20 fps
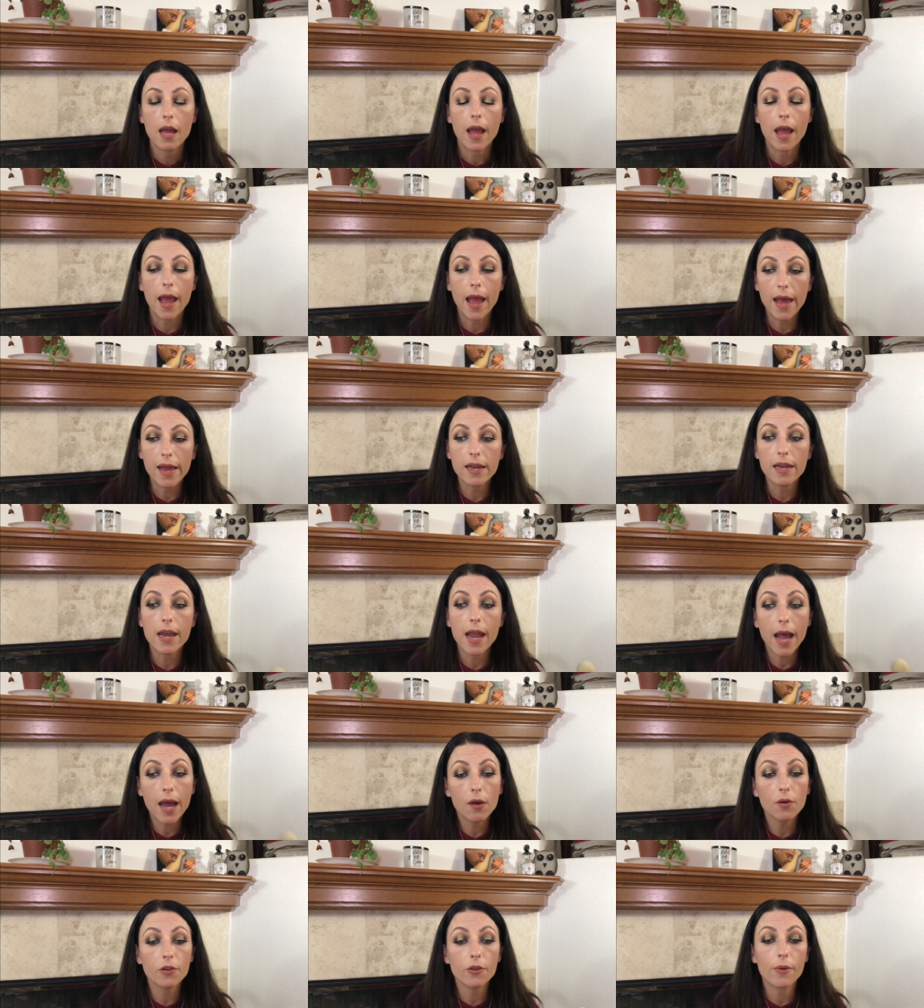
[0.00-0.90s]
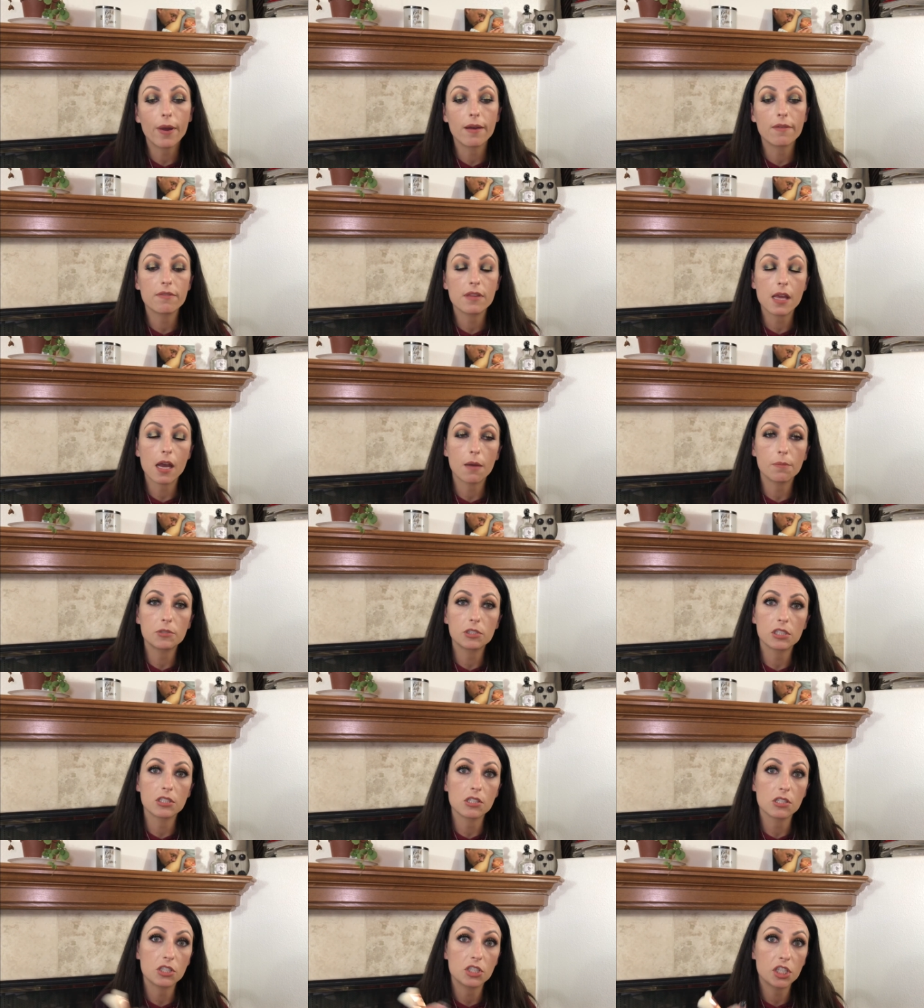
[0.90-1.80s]
And now you have the
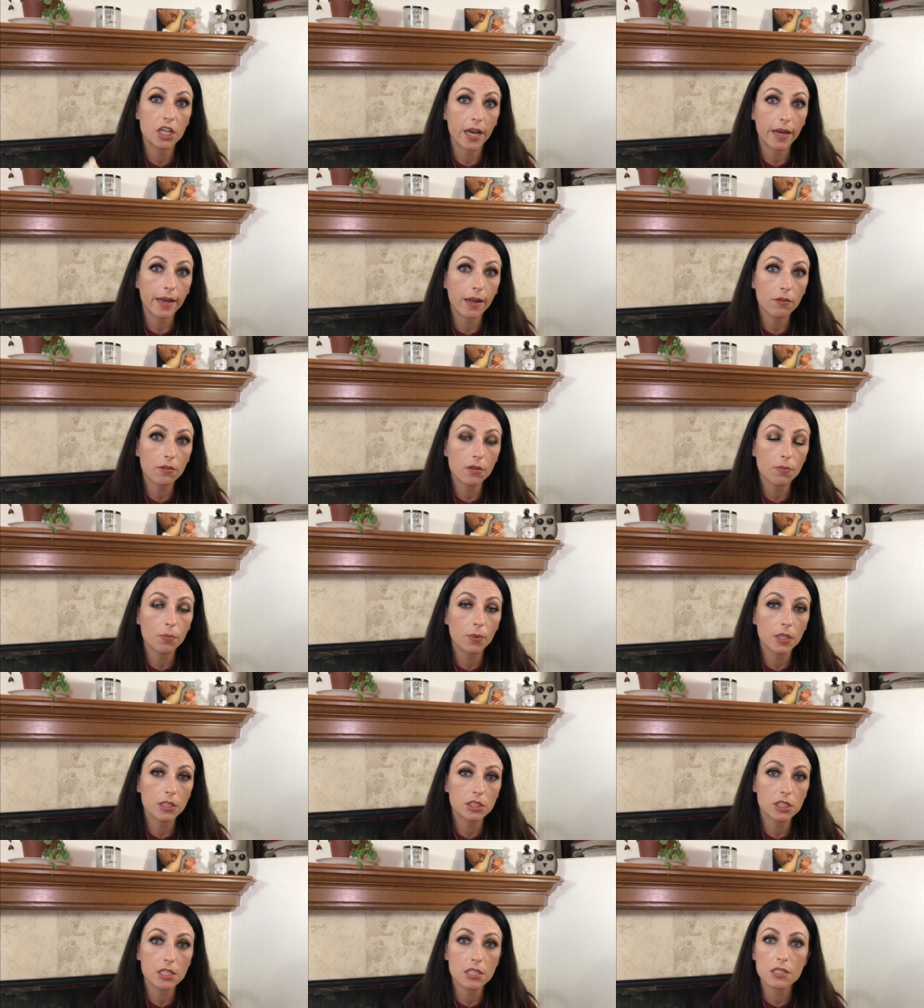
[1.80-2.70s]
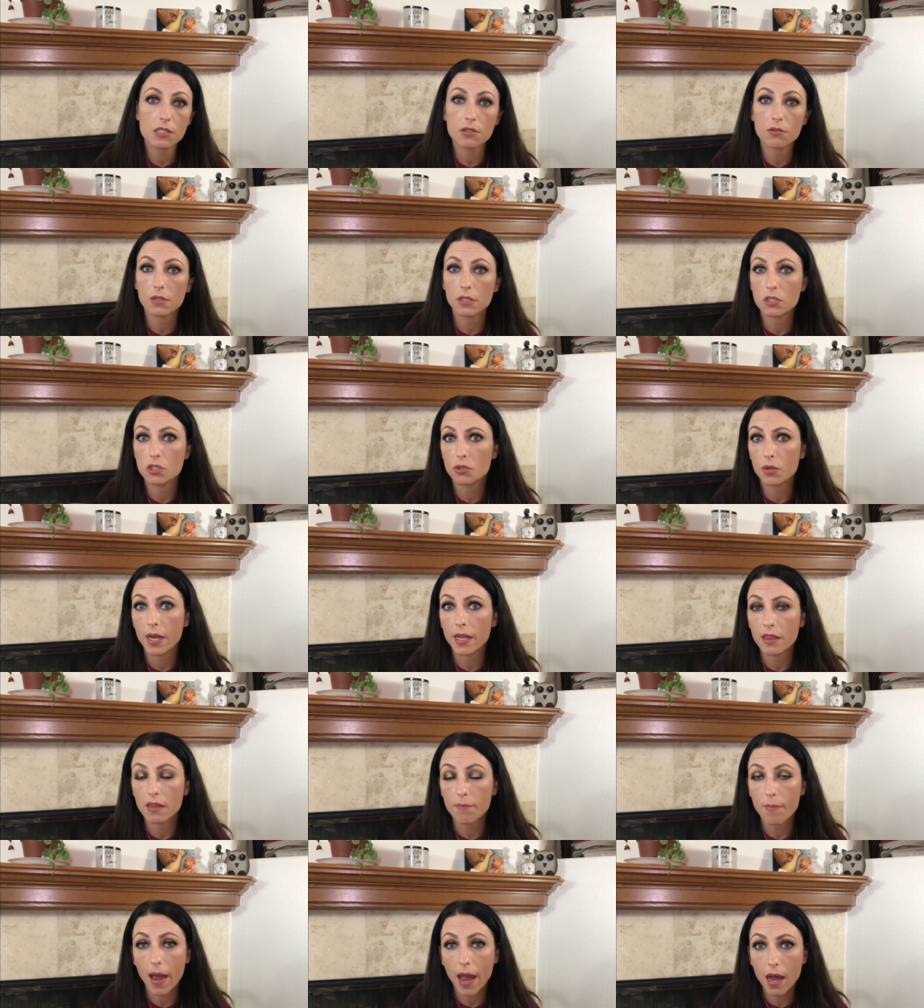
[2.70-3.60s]
option to check out the brushes, you can trade
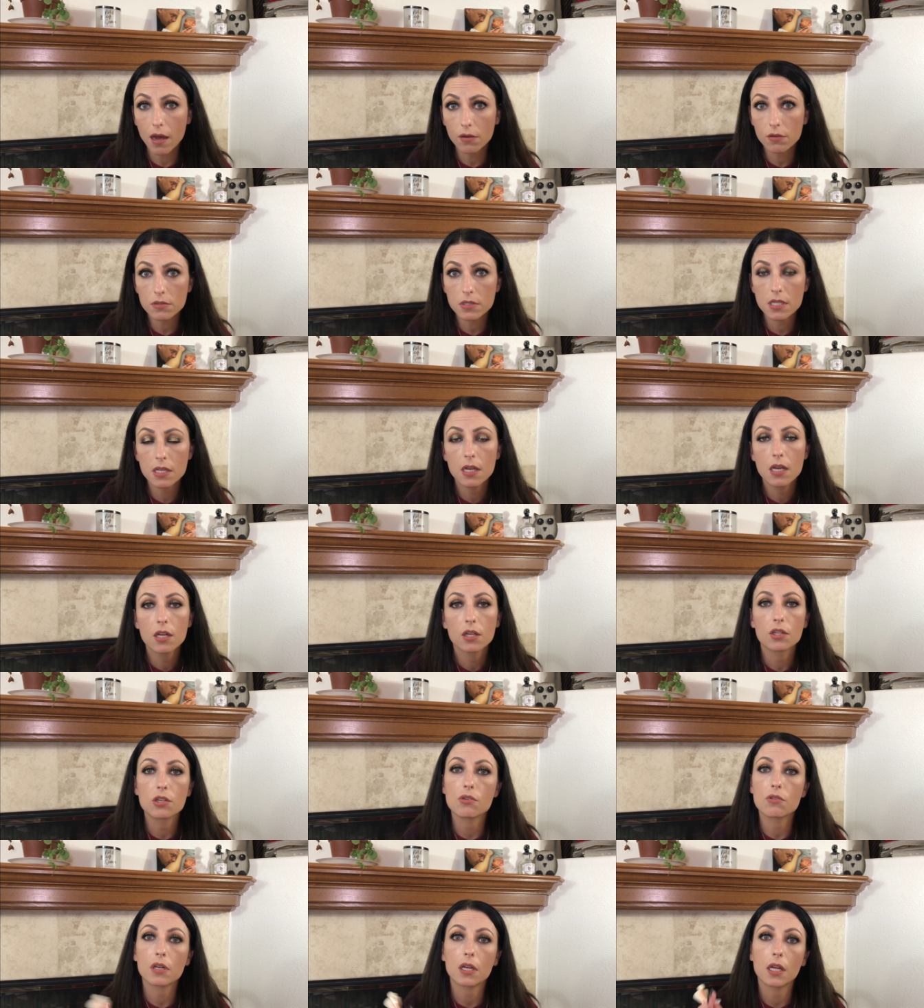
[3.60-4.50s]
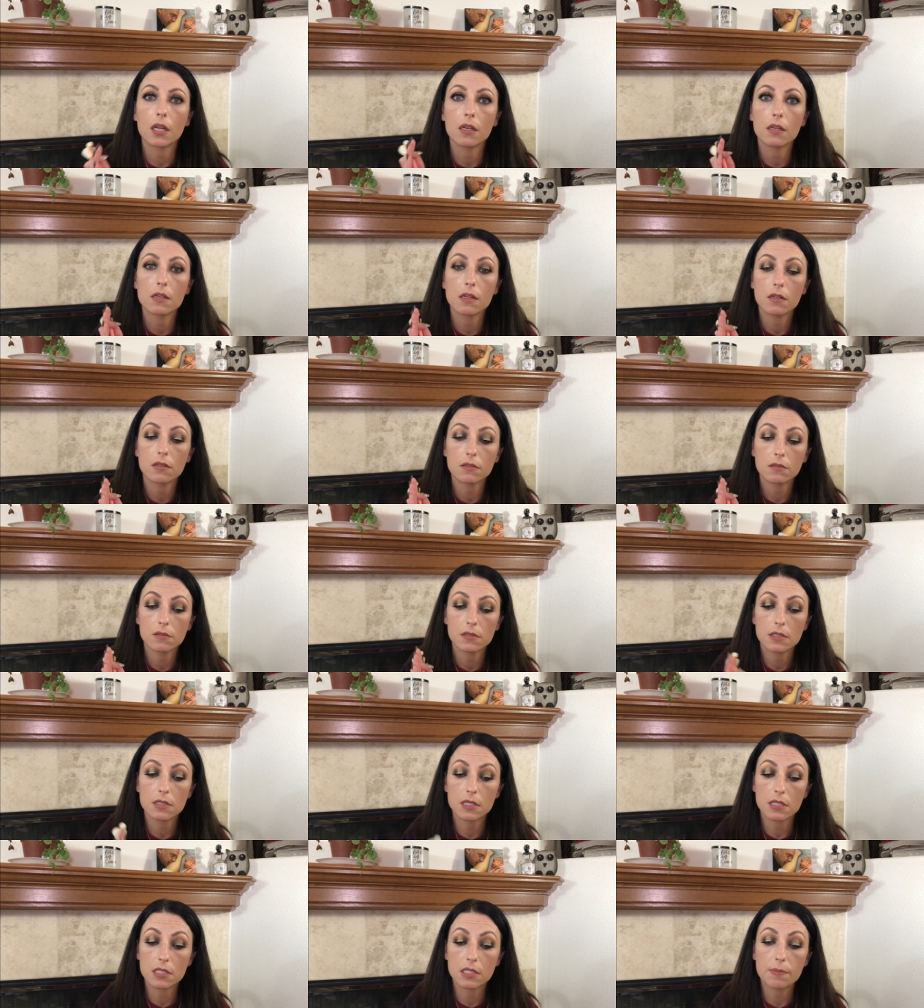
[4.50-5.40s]
them out, you can
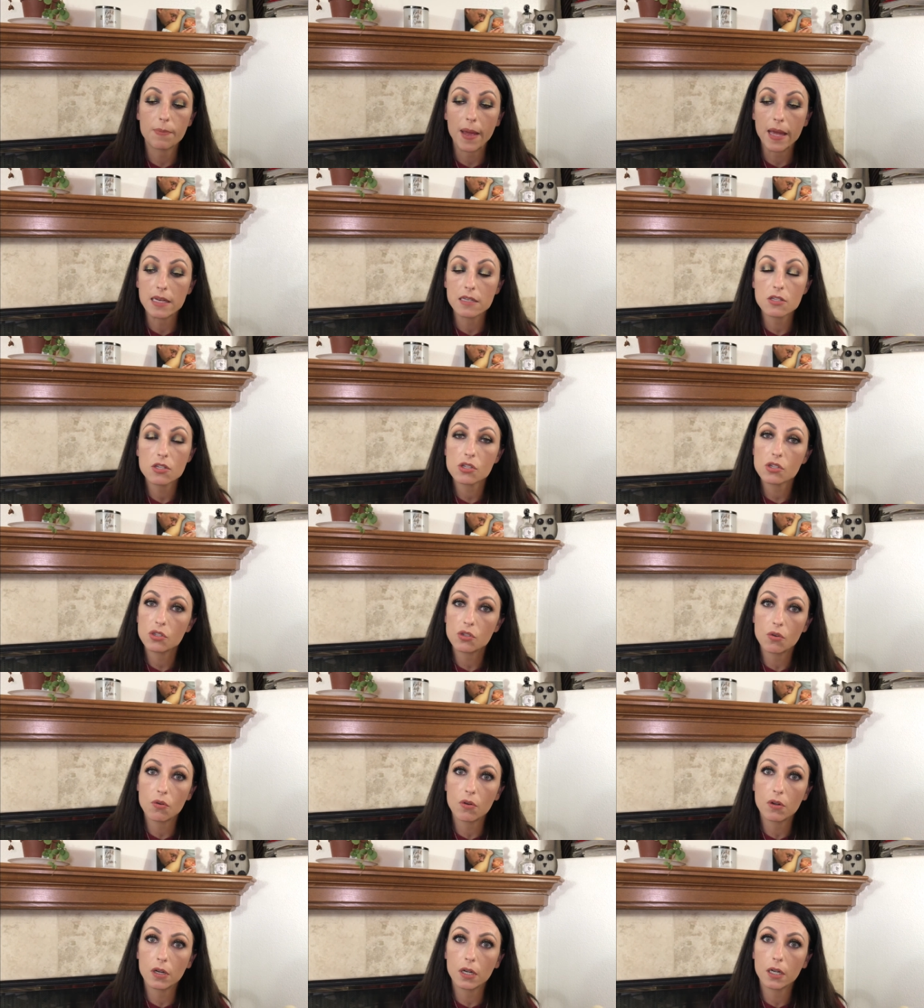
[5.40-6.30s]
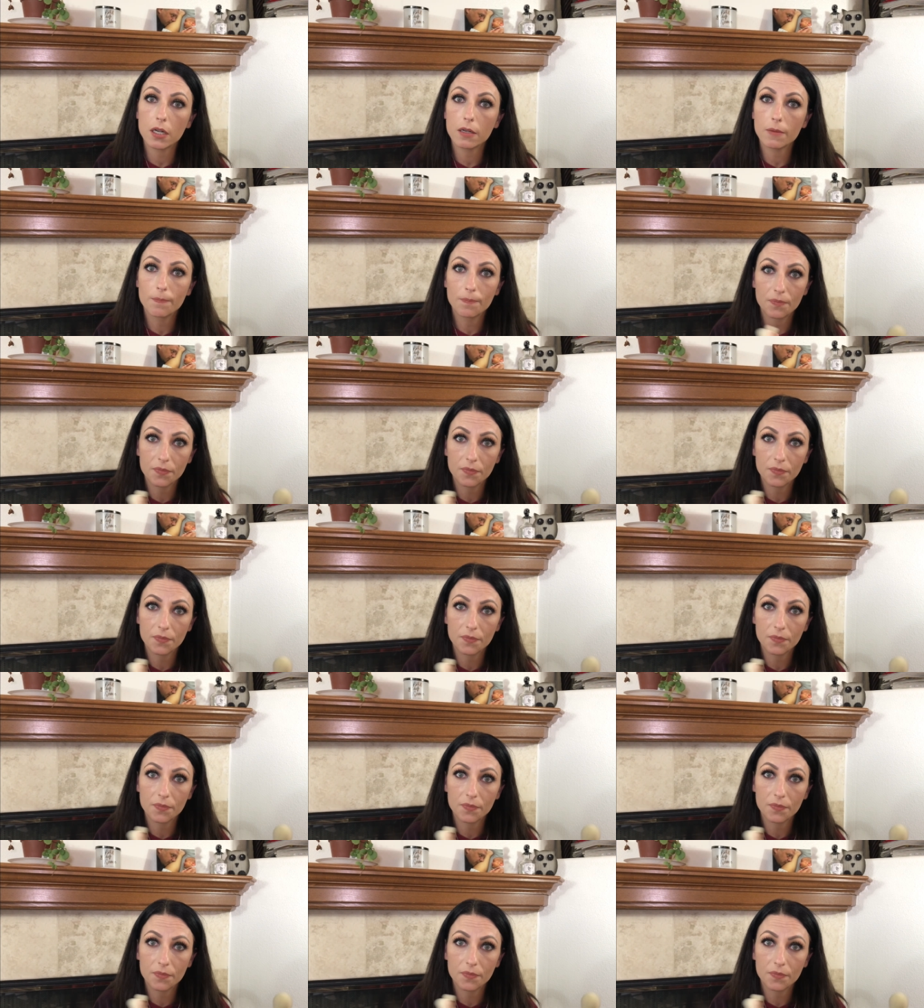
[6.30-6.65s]
suspend your